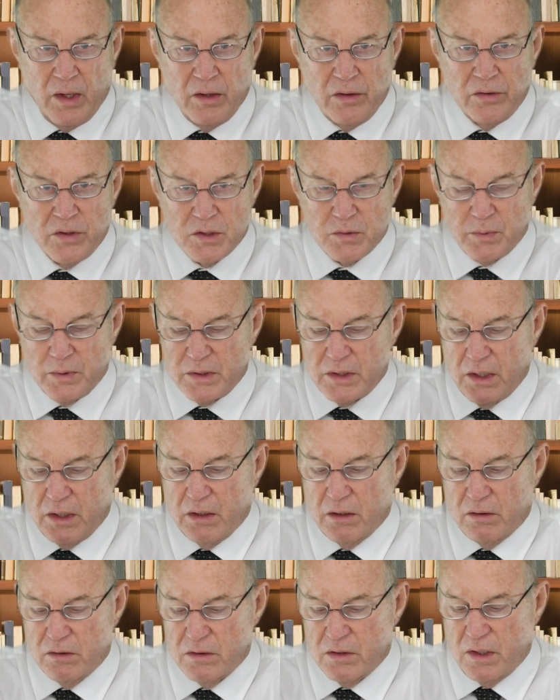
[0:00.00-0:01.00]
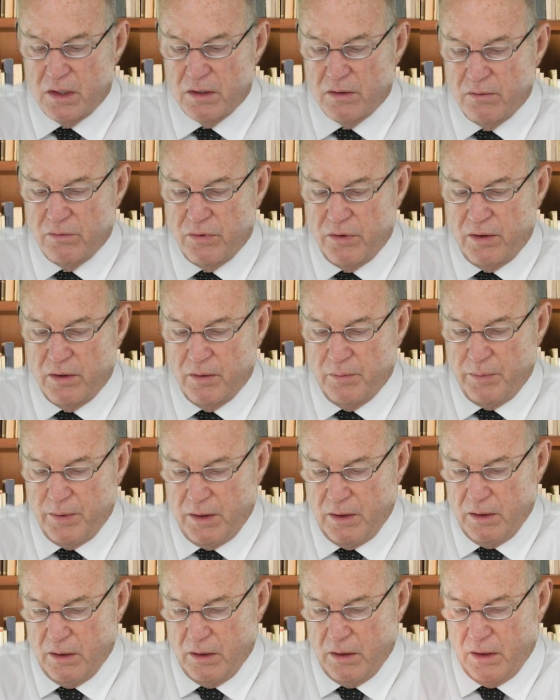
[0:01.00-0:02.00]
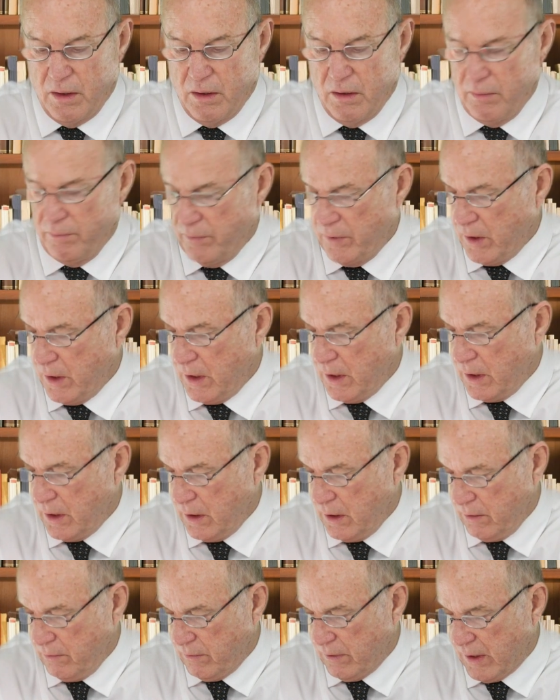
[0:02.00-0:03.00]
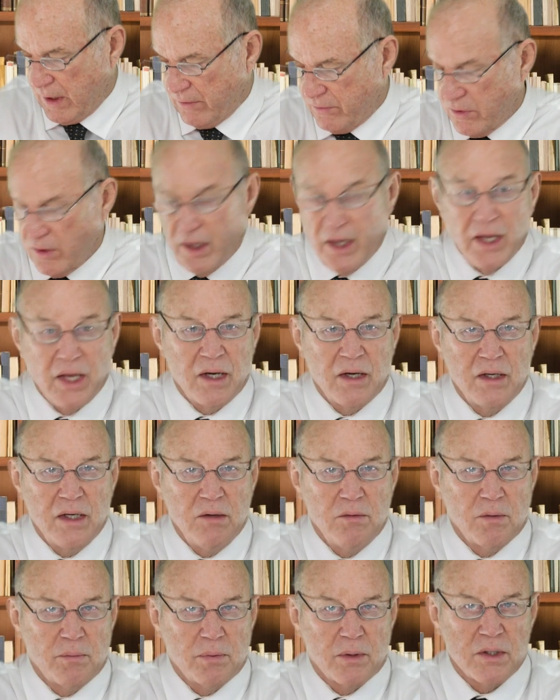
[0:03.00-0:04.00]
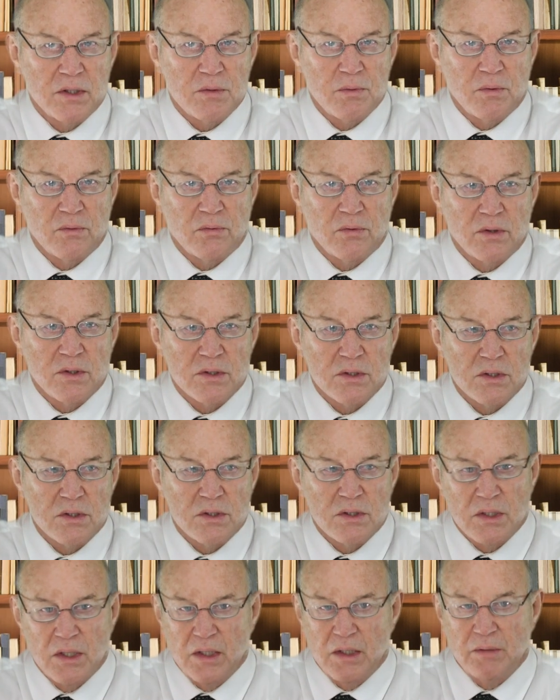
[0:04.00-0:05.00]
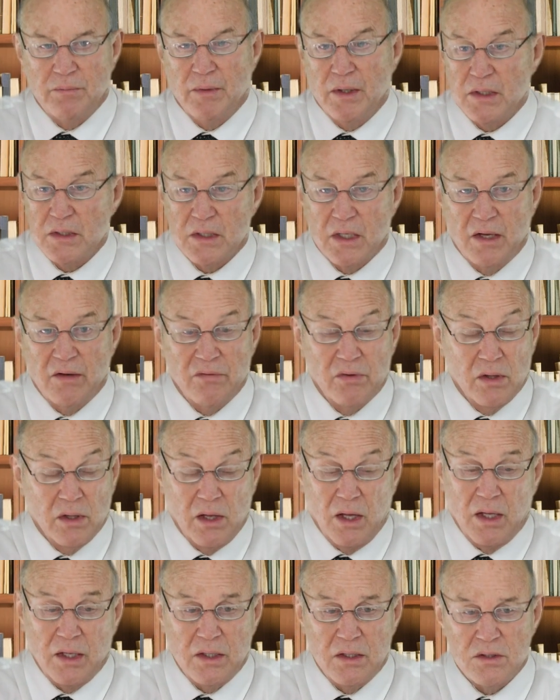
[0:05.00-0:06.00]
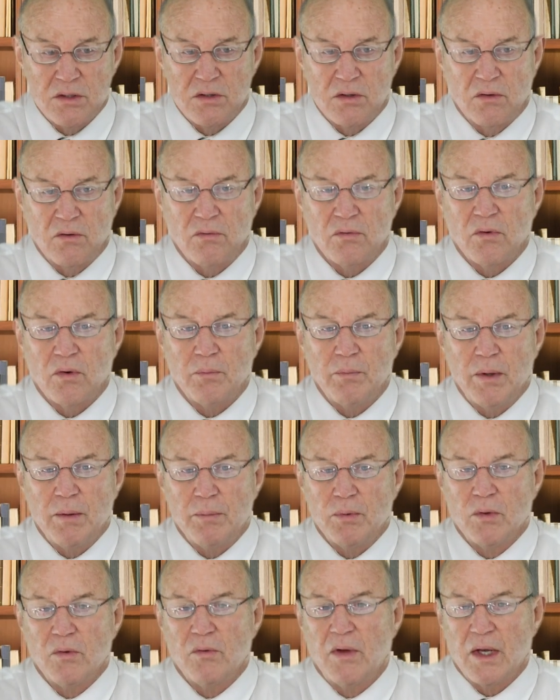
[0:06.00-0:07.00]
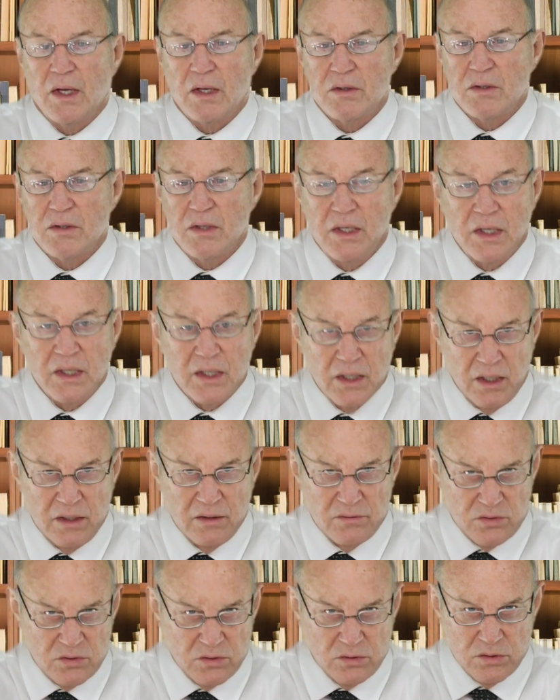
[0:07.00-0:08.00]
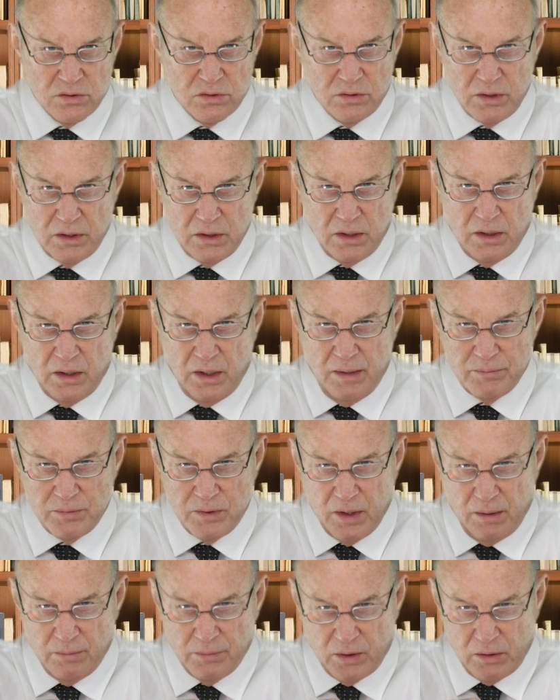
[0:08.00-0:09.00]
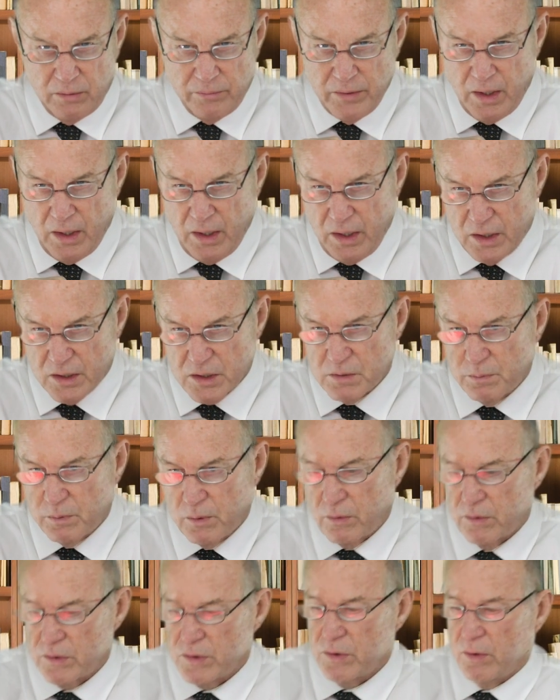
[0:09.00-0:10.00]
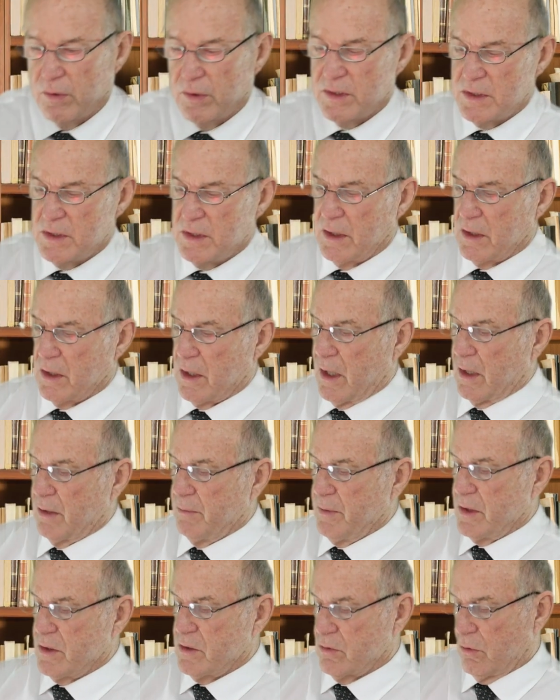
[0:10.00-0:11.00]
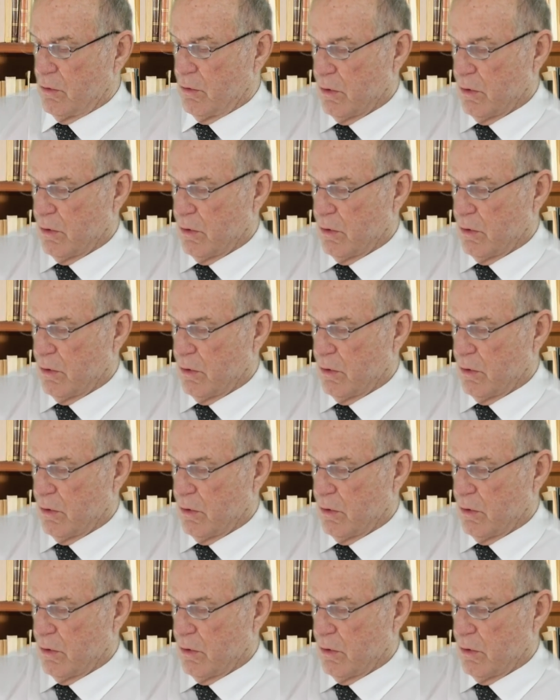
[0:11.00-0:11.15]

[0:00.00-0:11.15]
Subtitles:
this particular therapy after I had a knee replacement, for instance, and it makes life a lot easier for people who had any kind of surgery, abdominal exploratory celiotomies